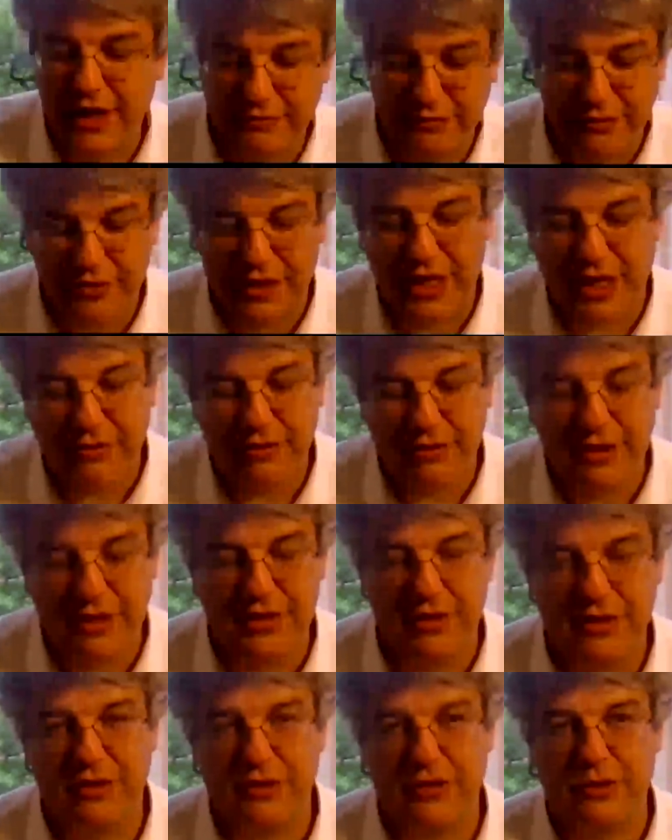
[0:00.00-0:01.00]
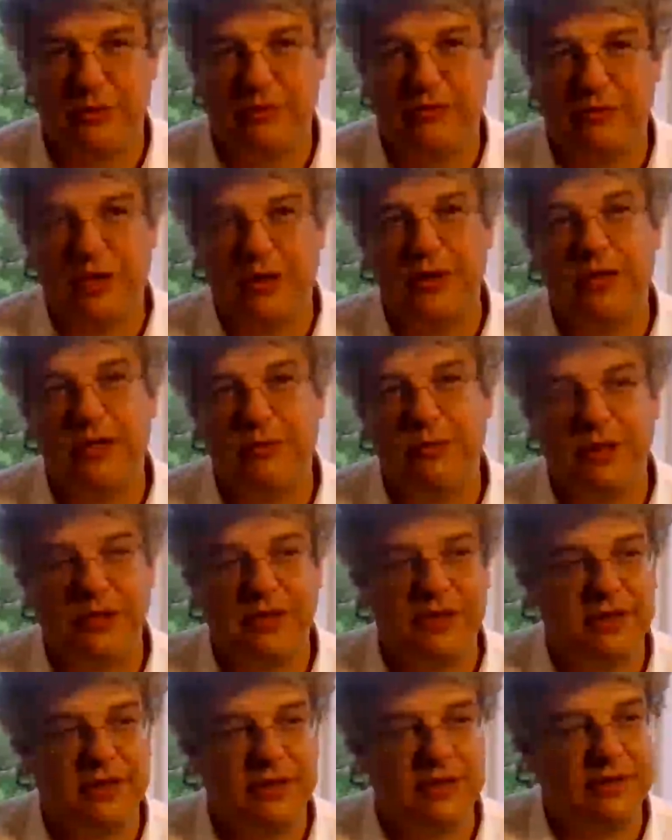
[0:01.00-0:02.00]
And for that reason, the sort of
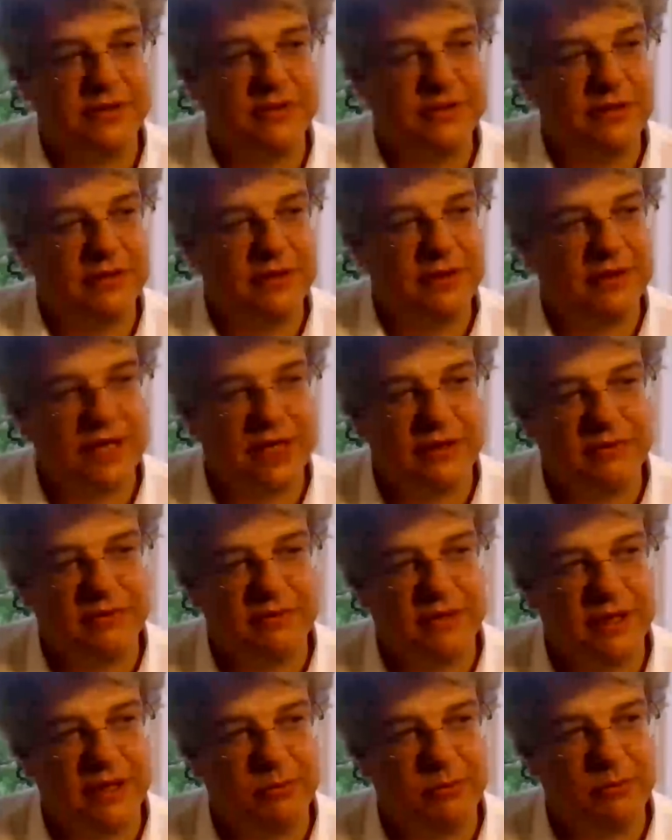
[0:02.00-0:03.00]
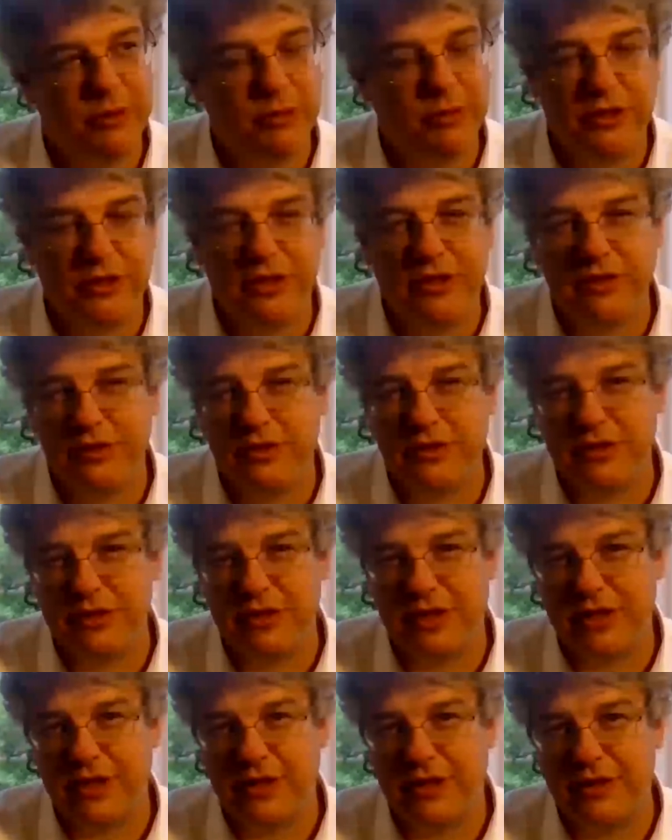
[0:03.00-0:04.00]
argument is that people
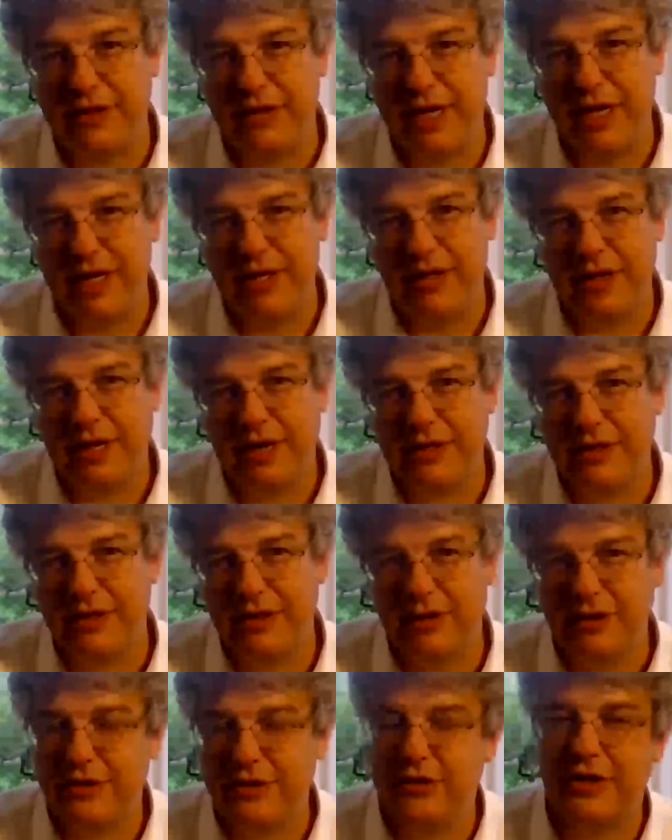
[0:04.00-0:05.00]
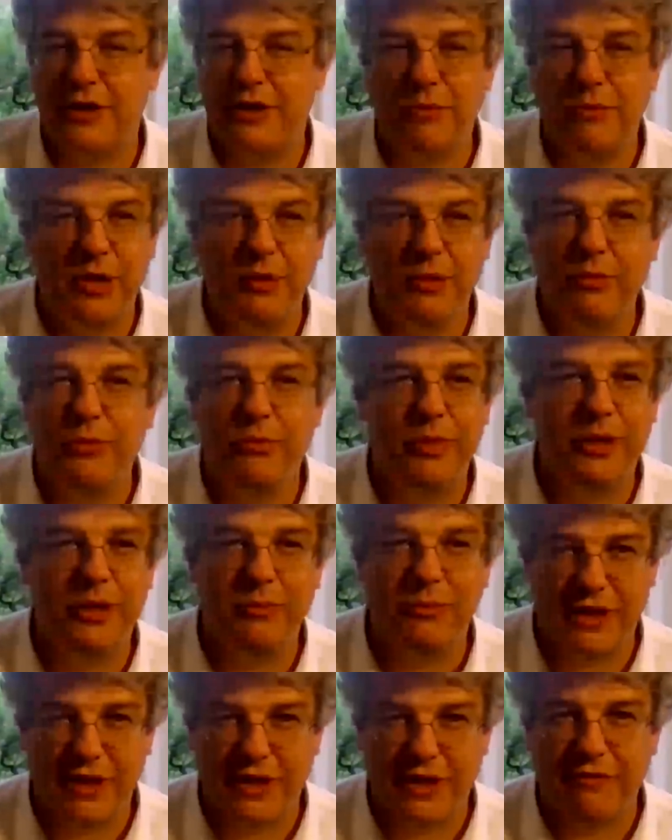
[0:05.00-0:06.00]
use to say that actually there are so many
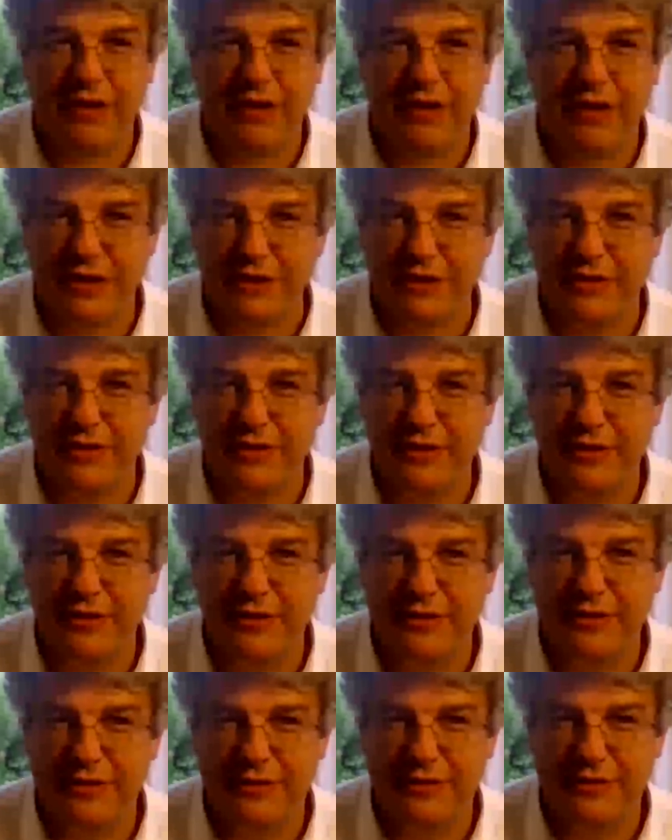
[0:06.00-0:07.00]
more people that have had it,